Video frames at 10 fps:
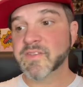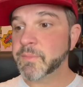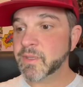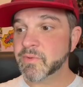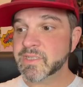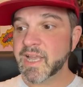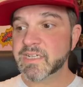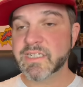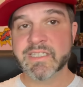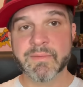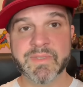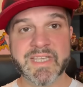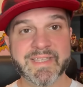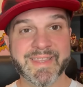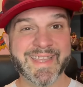I mean, there was actually some
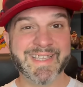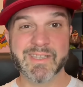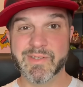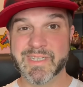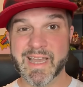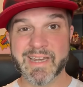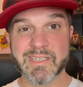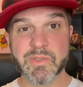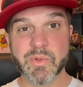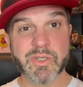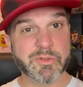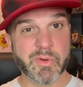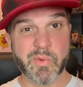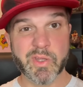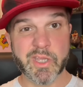decent things. Those dinosaurs were
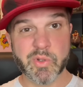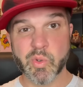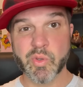really cool.